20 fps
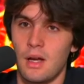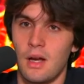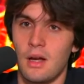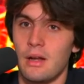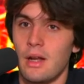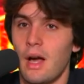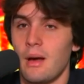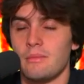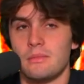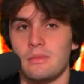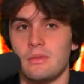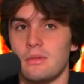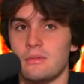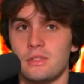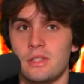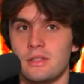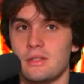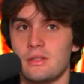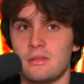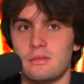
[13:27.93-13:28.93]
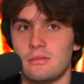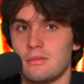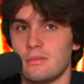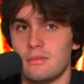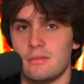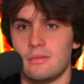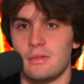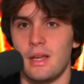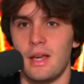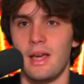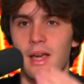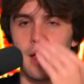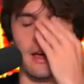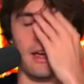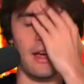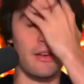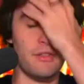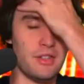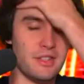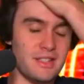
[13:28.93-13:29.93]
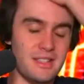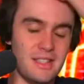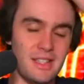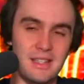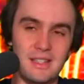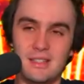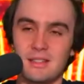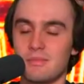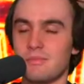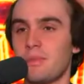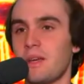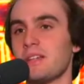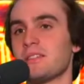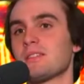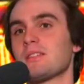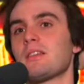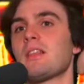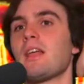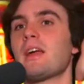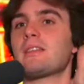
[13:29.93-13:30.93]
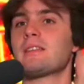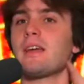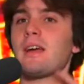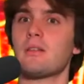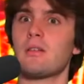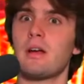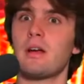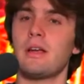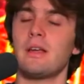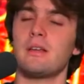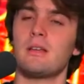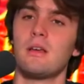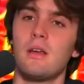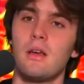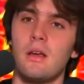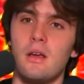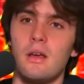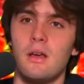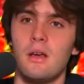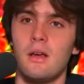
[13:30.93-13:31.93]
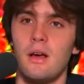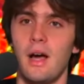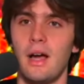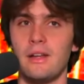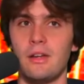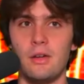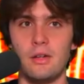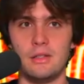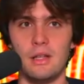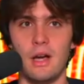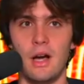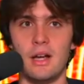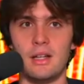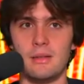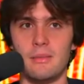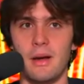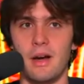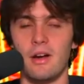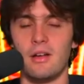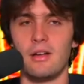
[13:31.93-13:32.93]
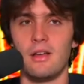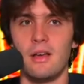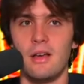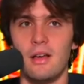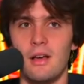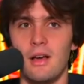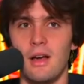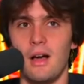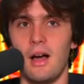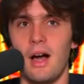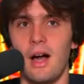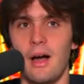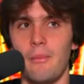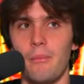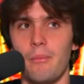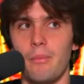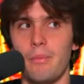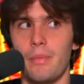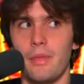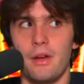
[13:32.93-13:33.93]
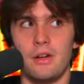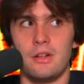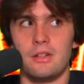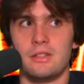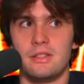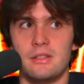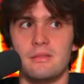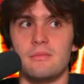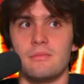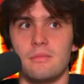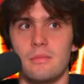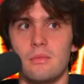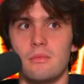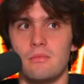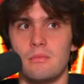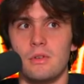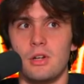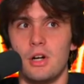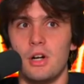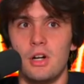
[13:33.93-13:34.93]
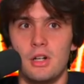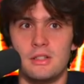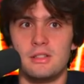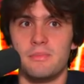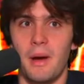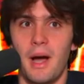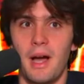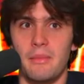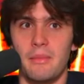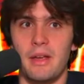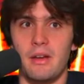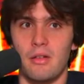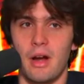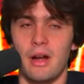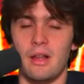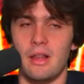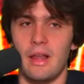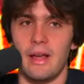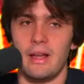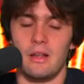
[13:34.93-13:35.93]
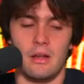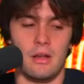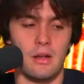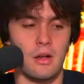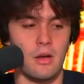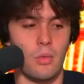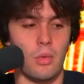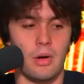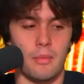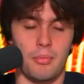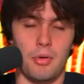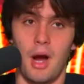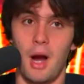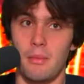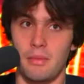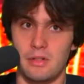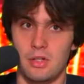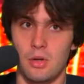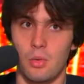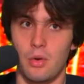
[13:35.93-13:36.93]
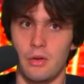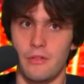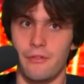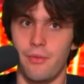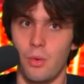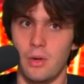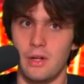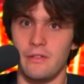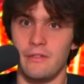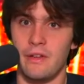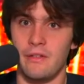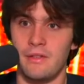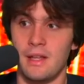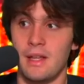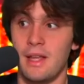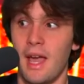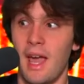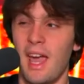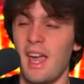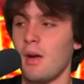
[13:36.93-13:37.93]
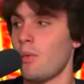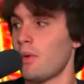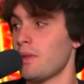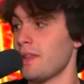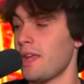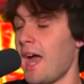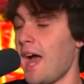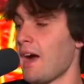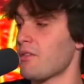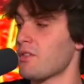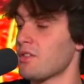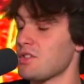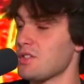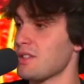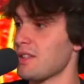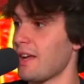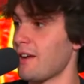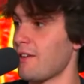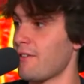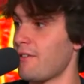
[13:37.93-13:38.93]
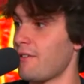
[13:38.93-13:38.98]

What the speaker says: I'm just, every city's basically like that, right? I know what you're talking about. There's hoods by me, right? Like where properties are worth 40, 50K when the average is like